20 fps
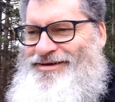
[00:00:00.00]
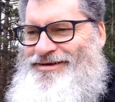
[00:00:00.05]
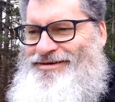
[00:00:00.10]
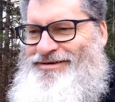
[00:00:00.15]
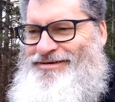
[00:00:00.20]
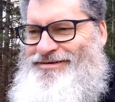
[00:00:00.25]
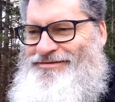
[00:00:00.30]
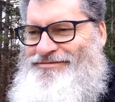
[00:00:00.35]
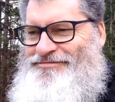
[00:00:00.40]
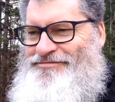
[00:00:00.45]

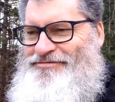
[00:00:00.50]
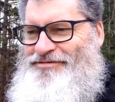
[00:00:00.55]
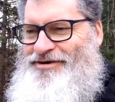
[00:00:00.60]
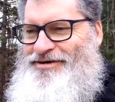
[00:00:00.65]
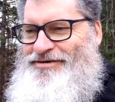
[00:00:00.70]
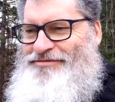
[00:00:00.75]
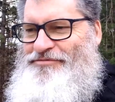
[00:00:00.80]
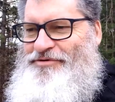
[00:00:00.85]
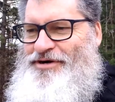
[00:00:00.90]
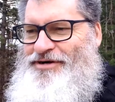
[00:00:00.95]
uh,
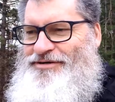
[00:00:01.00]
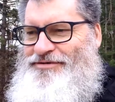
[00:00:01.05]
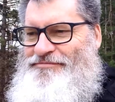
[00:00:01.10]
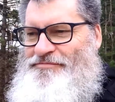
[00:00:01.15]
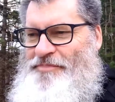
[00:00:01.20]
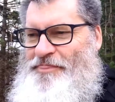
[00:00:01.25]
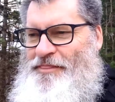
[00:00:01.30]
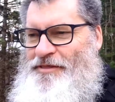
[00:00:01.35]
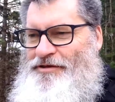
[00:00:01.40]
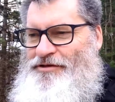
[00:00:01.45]
right, well,
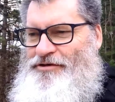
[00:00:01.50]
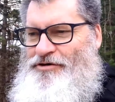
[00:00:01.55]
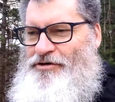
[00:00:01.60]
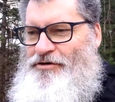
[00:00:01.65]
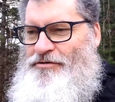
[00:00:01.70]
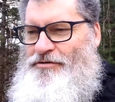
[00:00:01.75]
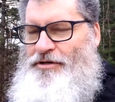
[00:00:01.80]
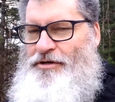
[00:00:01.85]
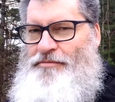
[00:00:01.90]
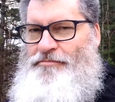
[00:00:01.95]
you
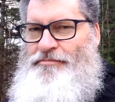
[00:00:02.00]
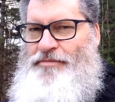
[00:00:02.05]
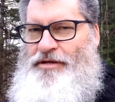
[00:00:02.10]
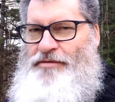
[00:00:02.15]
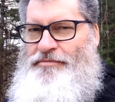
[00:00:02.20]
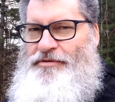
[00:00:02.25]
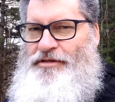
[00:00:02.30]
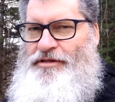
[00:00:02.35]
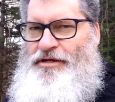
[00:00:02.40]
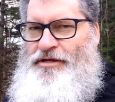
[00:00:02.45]
know,
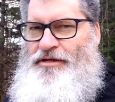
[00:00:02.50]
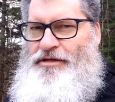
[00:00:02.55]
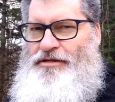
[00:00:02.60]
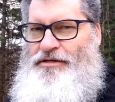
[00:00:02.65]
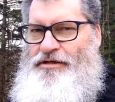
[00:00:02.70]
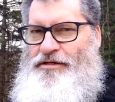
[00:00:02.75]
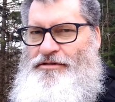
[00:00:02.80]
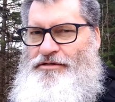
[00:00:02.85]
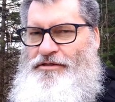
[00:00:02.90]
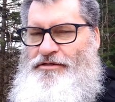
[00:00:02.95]
maybe
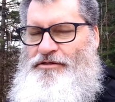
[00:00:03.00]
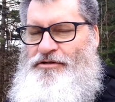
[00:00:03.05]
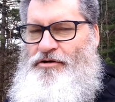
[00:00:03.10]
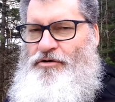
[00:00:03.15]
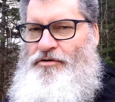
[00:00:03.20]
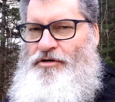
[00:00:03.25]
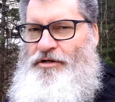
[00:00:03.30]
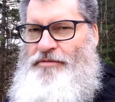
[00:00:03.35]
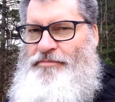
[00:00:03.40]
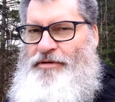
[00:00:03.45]
they uh, didn't
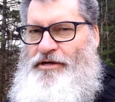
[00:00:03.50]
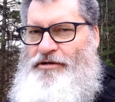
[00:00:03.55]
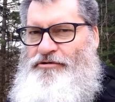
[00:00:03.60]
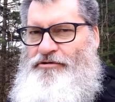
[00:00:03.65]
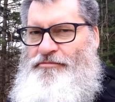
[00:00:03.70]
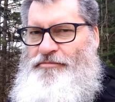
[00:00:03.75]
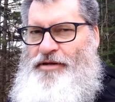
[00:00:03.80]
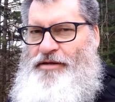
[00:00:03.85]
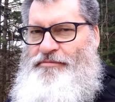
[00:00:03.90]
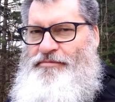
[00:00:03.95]
know any
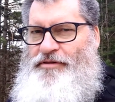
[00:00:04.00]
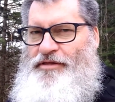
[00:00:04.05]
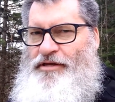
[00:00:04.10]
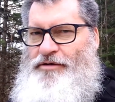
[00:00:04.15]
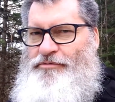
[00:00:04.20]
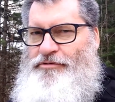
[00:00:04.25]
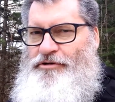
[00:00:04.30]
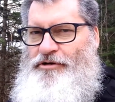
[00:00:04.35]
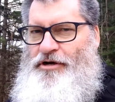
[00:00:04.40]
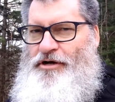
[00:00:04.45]
better, and maybe
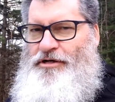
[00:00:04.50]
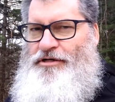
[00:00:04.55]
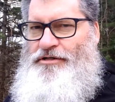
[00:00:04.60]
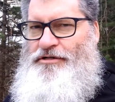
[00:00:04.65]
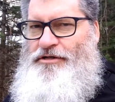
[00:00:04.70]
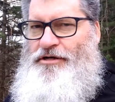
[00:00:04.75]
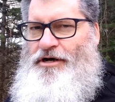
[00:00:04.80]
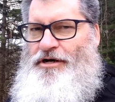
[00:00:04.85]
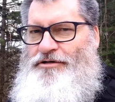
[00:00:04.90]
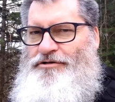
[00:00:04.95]
they were
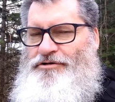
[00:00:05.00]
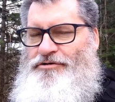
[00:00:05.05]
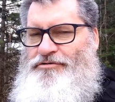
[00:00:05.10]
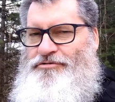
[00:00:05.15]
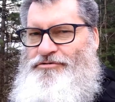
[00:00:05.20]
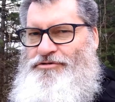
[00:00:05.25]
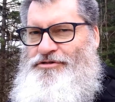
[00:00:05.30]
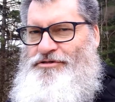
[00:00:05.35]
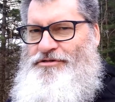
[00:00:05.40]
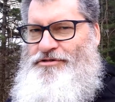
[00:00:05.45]
lying. God
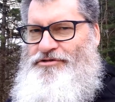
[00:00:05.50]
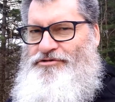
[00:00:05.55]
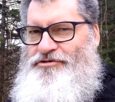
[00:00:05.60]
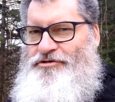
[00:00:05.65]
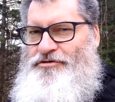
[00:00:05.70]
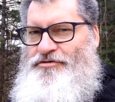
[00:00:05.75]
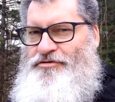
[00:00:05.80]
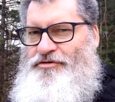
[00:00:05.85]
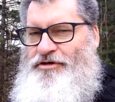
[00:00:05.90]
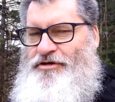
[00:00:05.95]
knows the
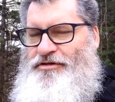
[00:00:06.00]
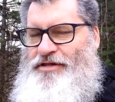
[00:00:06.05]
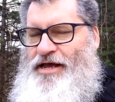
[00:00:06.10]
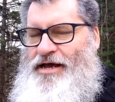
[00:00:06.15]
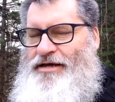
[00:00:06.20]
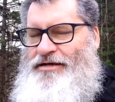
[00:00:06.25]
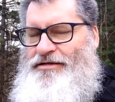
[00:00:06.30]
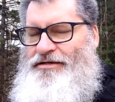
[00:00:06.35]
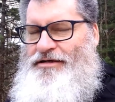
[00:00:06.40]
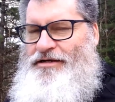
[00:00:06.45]
truth on
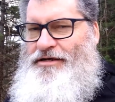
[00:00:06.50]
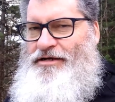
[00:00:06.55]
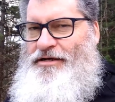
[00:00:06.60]
that.